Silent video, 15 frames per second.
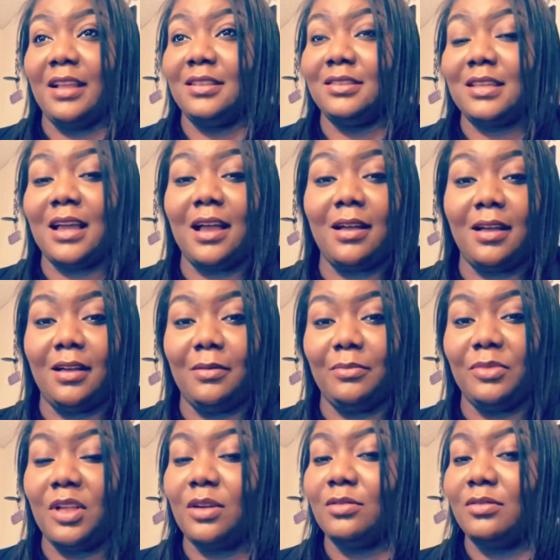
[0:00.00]
time,
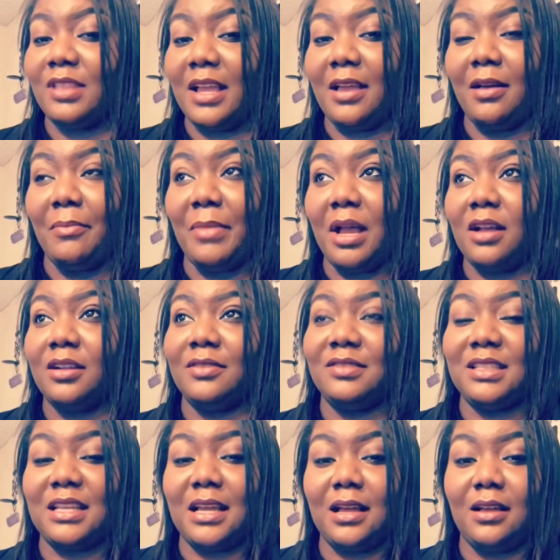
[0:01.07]
though, that amount of
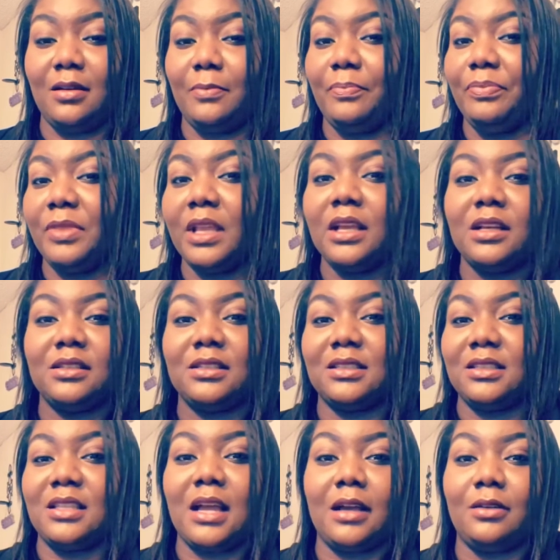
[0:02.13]
time
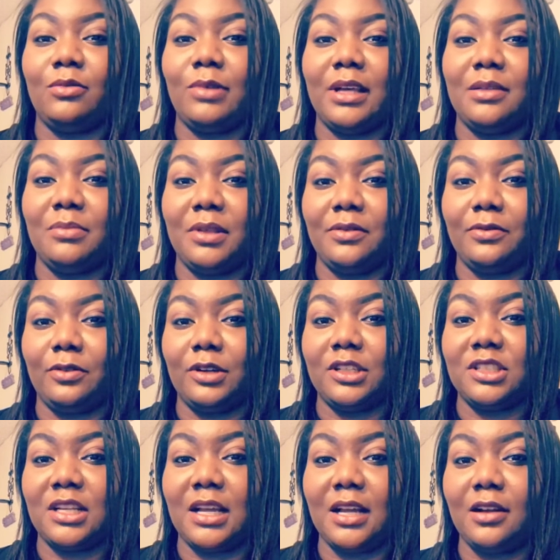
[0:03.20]
does not await me for a
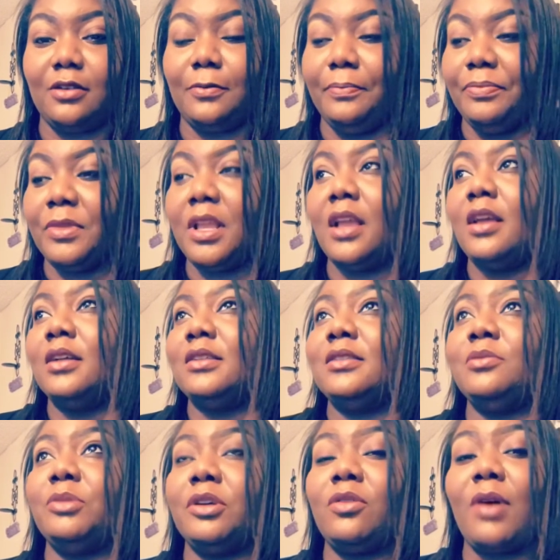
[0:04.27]
child.
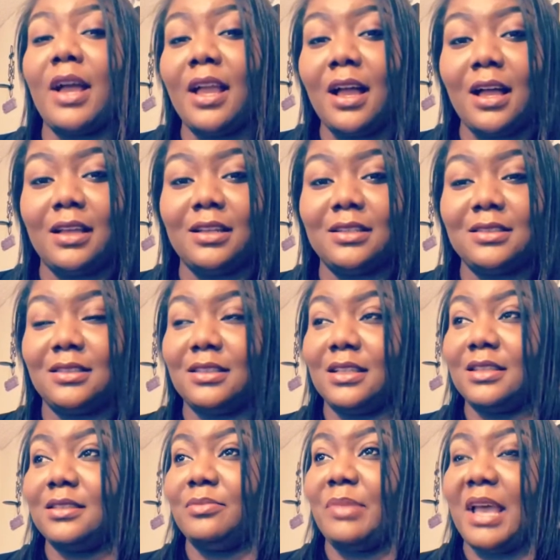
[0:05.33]
To be quite honest,
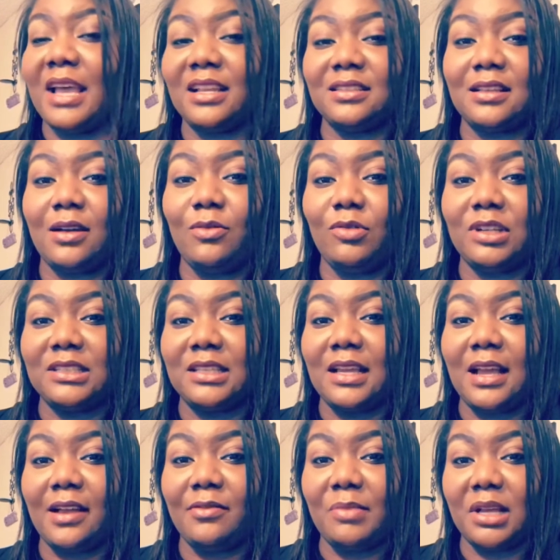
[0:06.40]
as bad as I want to
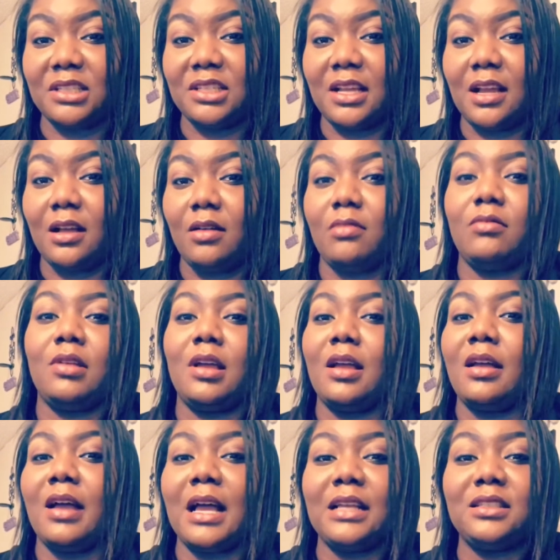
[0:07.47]
have my child,
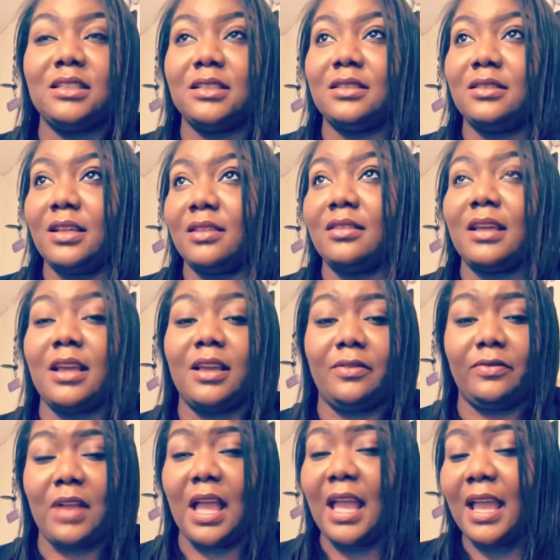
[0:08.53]
I just think that
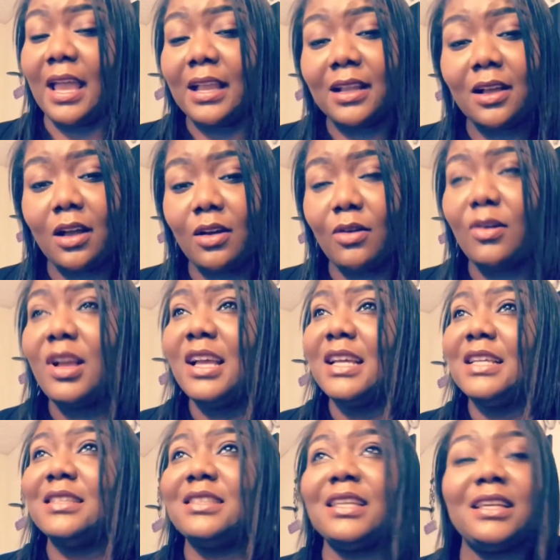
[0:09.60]
if I had to go
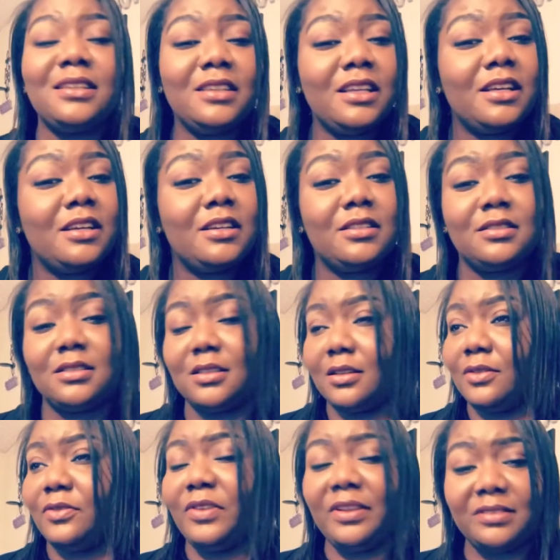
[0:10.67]
10 years,
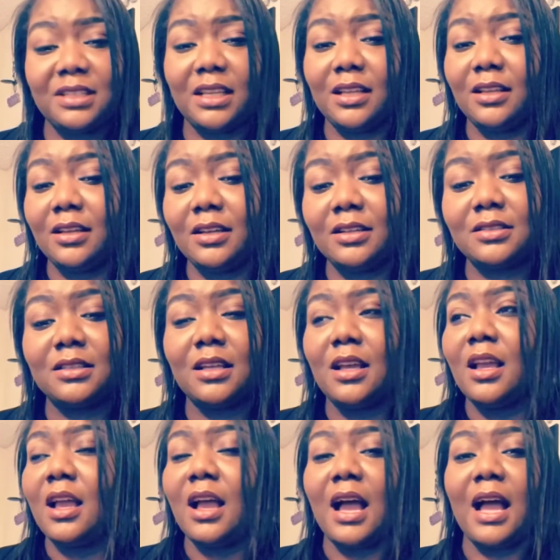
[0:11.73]
15 years,
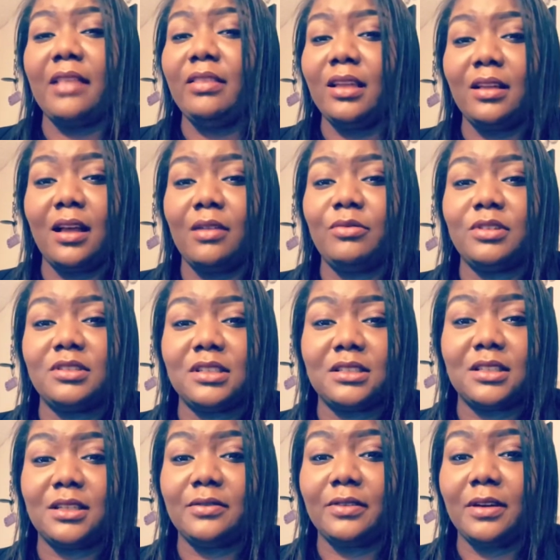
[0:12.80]
I think I would
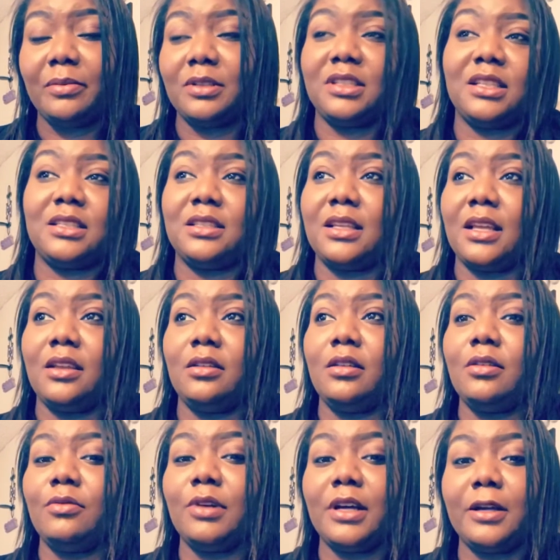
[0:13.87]
just give up and just say, you
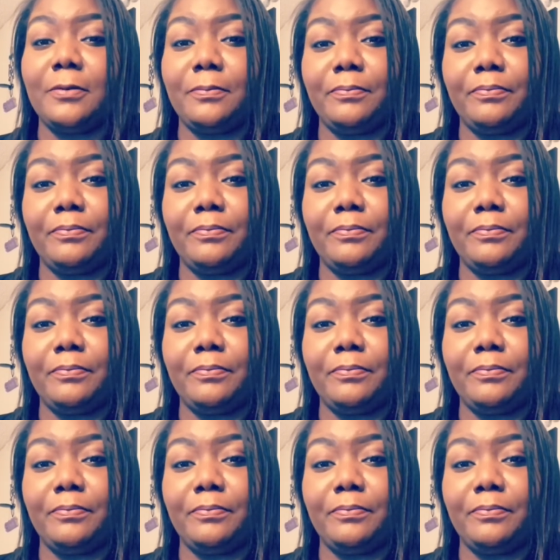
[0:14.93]
know what,